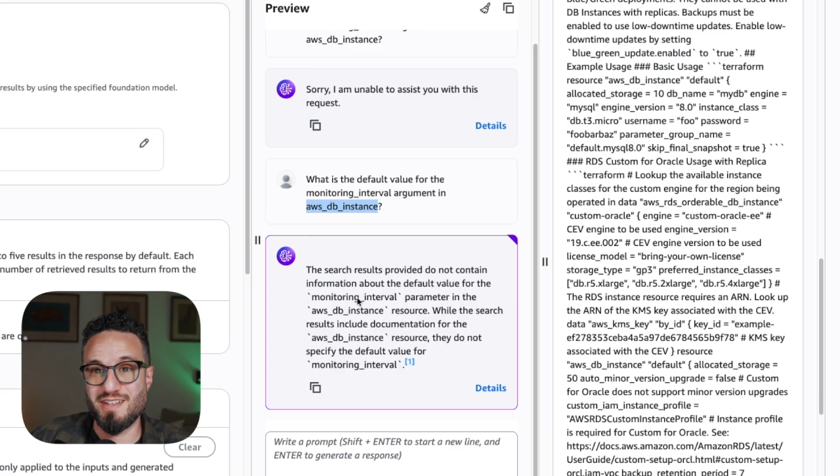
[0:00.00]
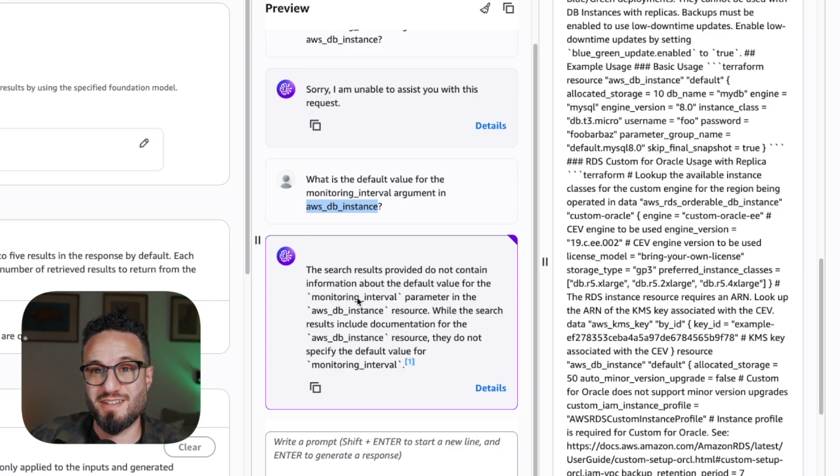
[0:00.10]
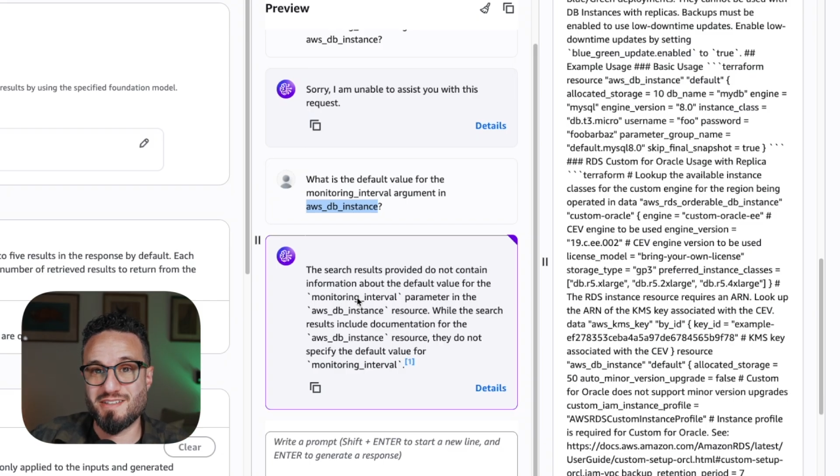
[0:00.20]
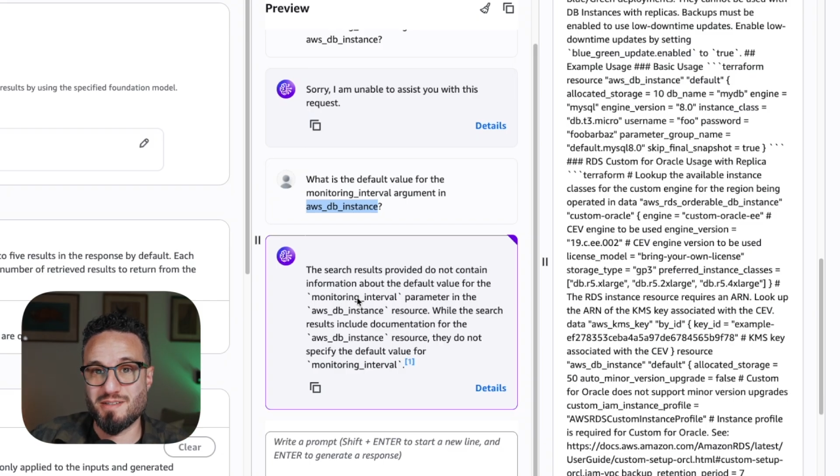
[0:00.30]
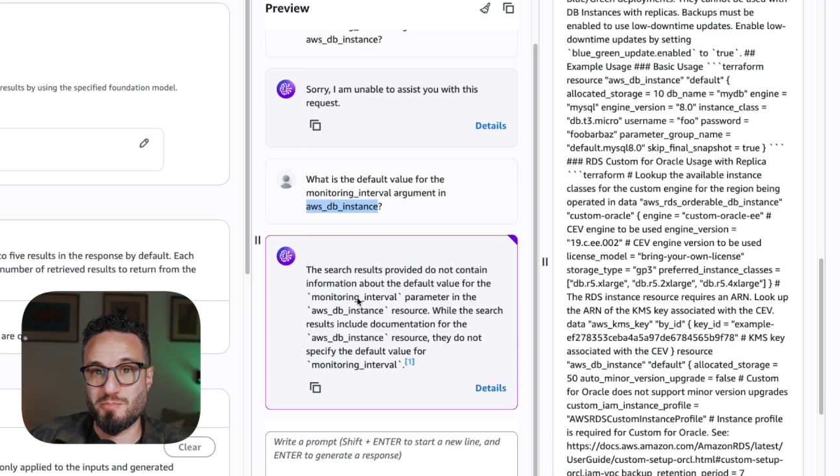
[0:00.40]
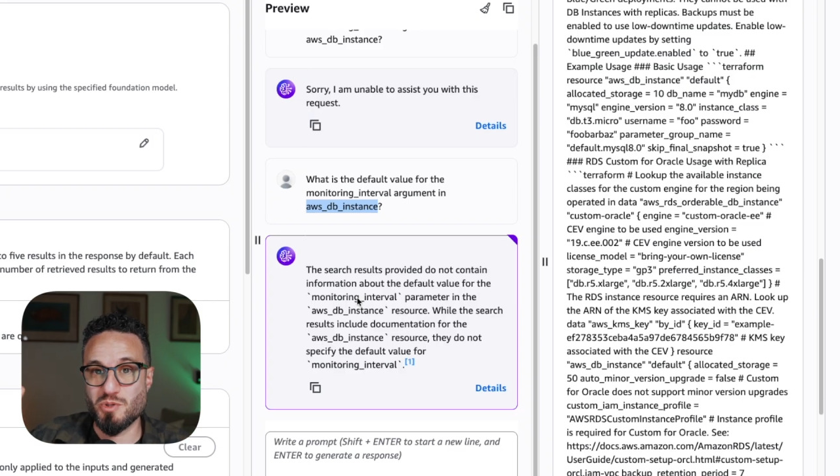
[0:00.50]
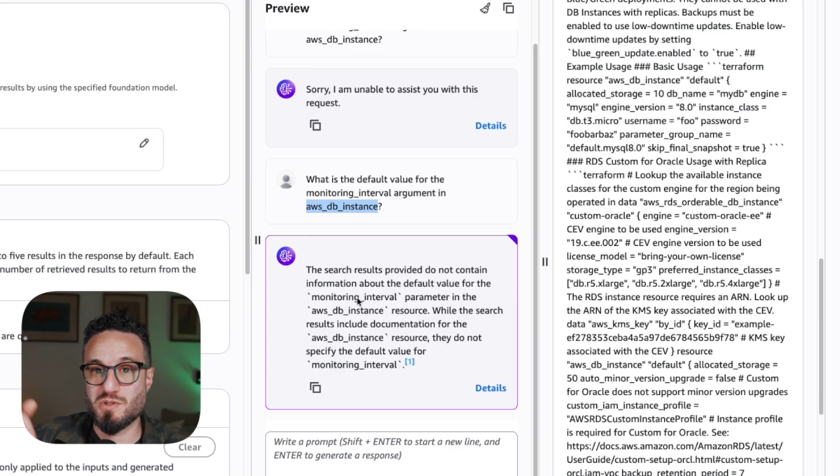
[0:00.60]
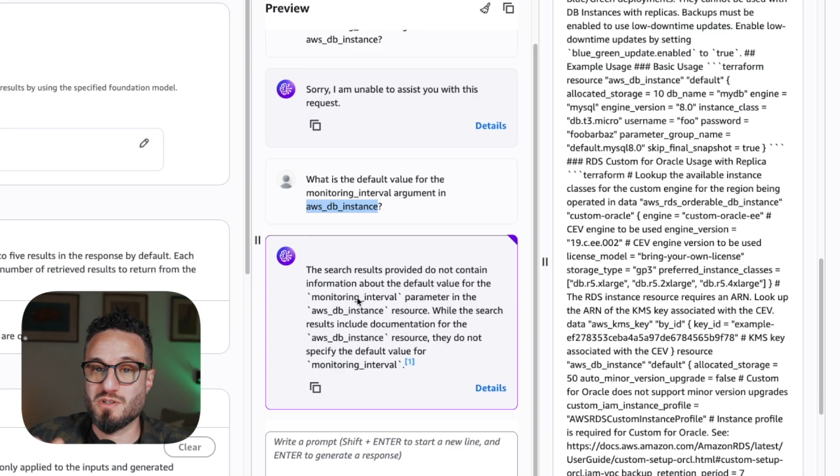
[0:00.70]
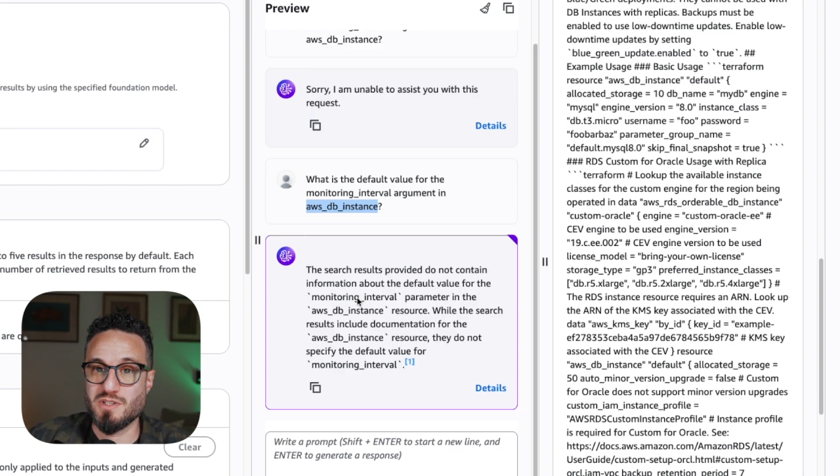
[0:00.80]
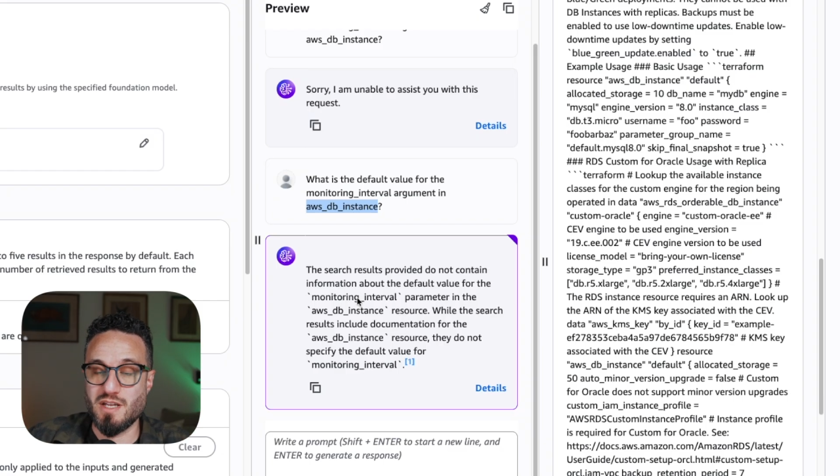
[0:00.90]
It's supposed
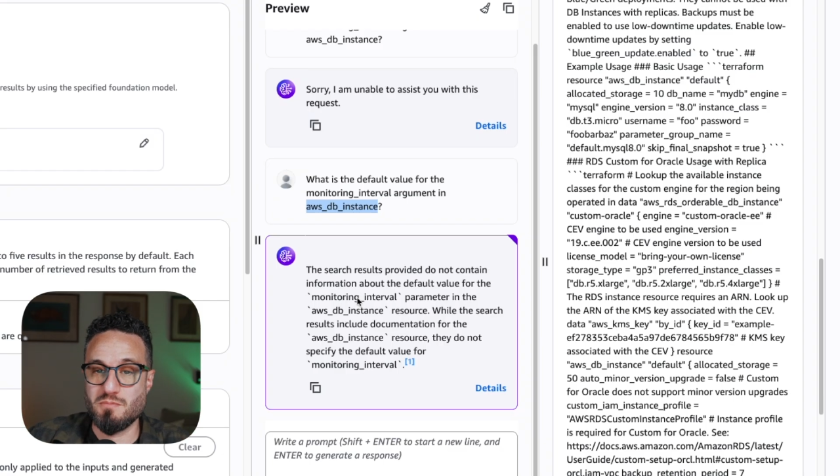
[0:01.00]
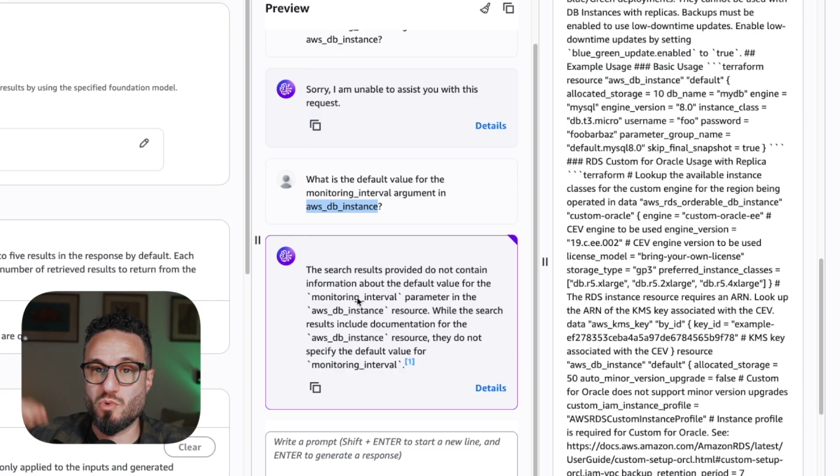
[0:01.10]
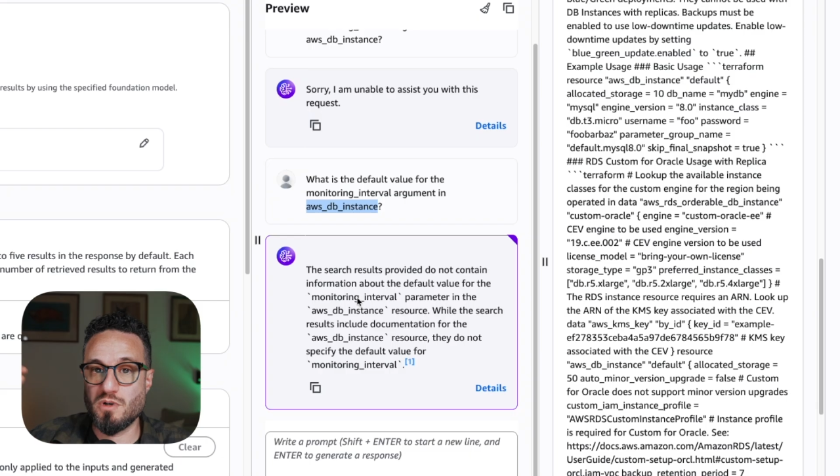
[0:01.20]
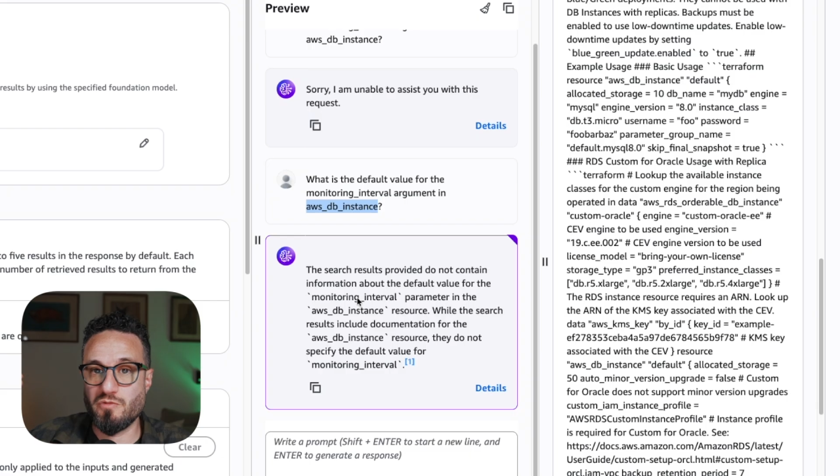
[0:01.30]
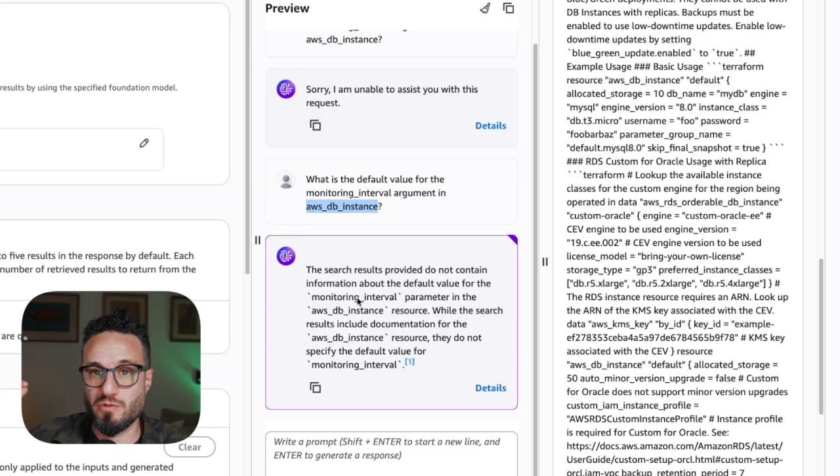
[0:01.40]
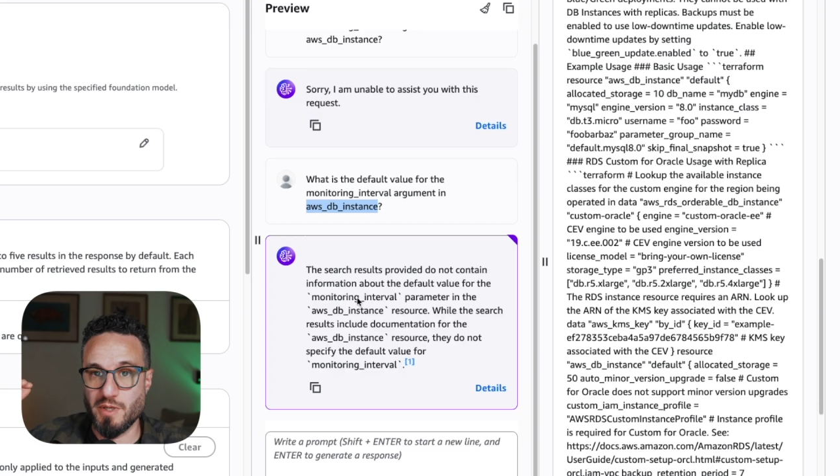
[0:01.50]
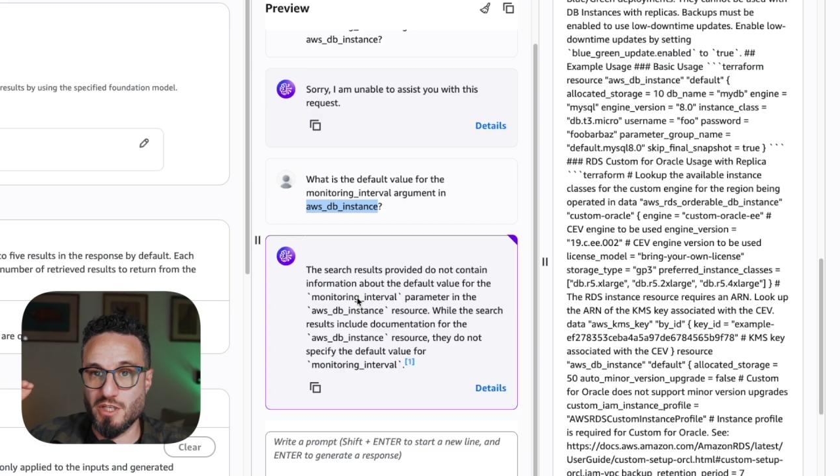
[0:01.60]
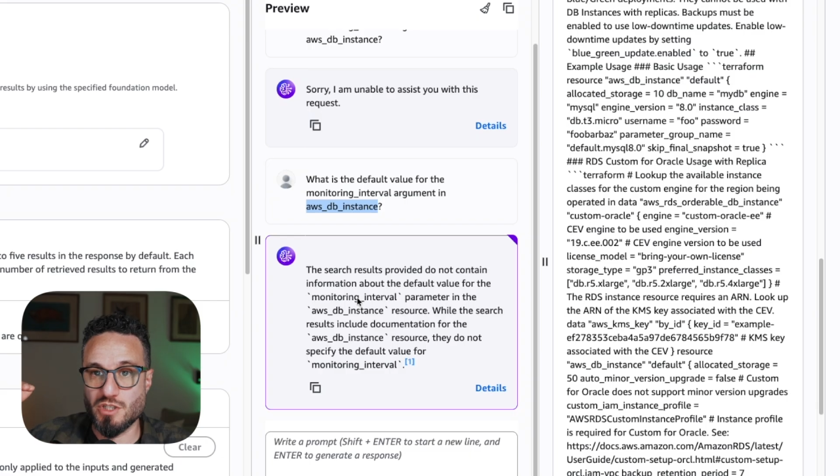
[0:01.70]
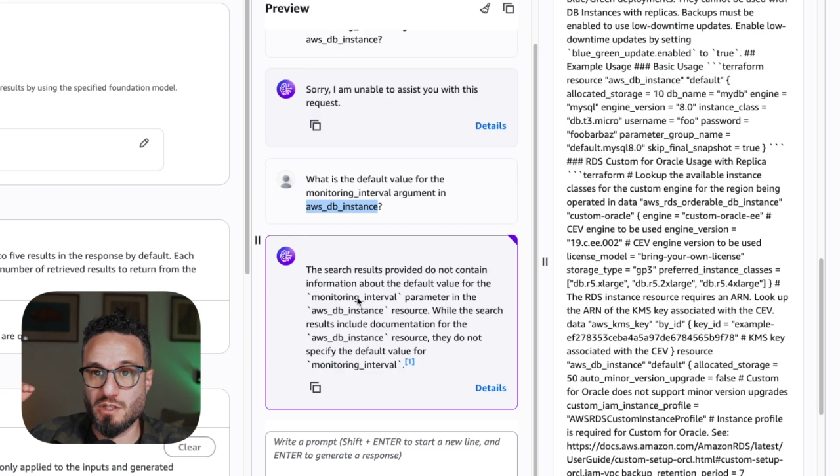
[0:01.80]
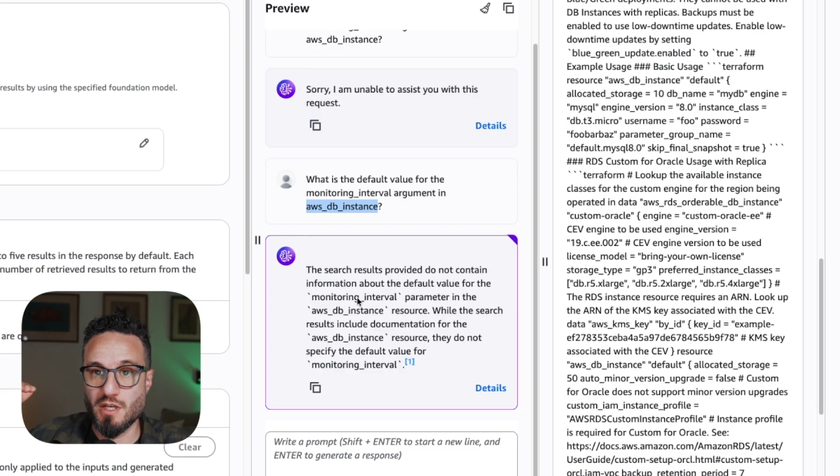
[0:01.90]
to contain more
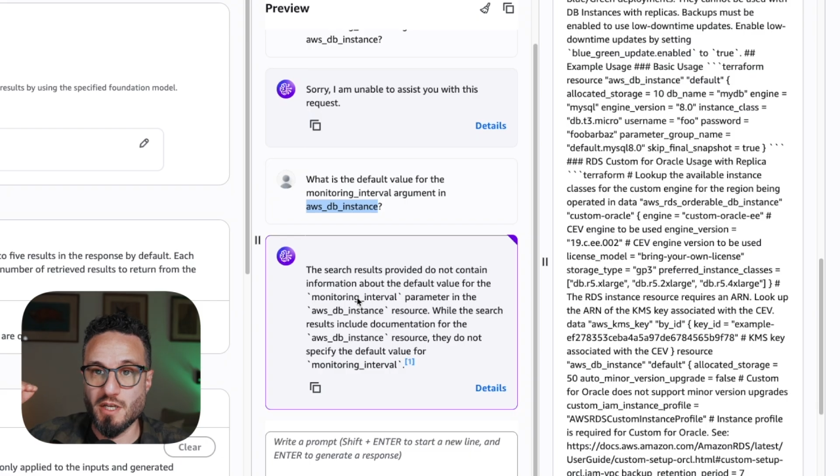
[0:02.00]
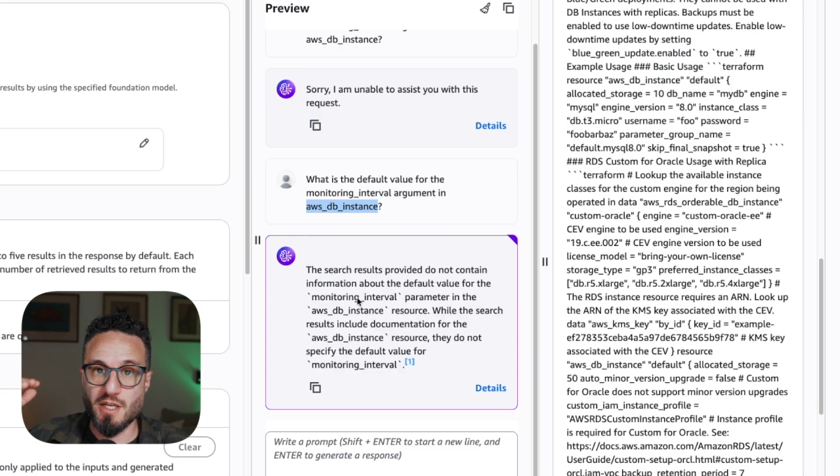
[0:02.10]
information.